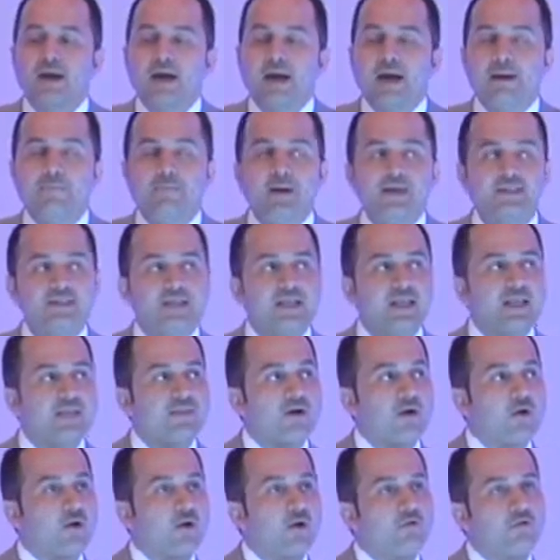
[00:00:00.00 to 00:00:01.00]
And basically,
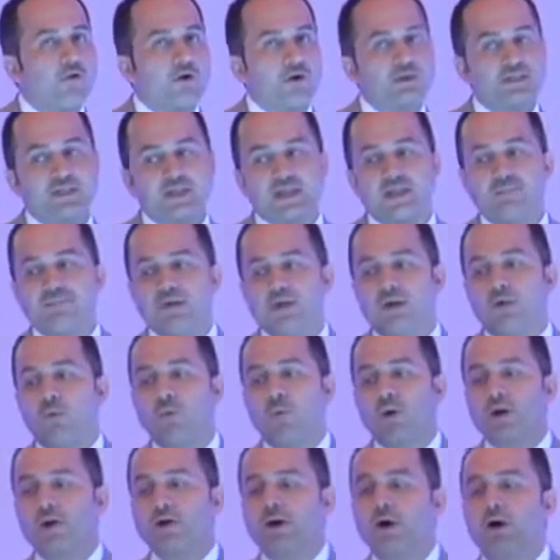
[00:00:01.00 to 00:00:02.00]
the whole focus is going to be
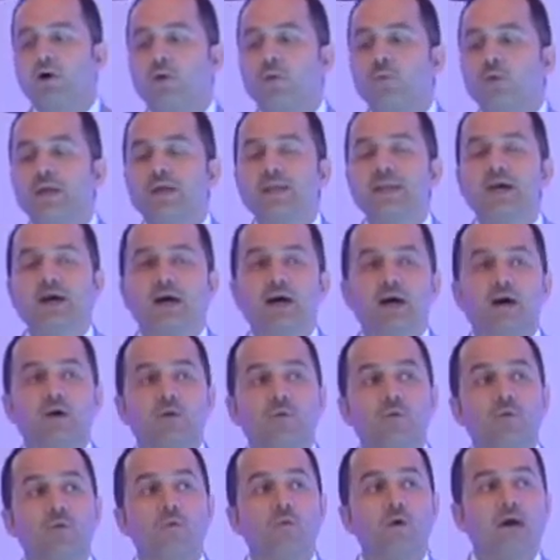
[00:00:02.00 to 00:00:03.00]
where are we now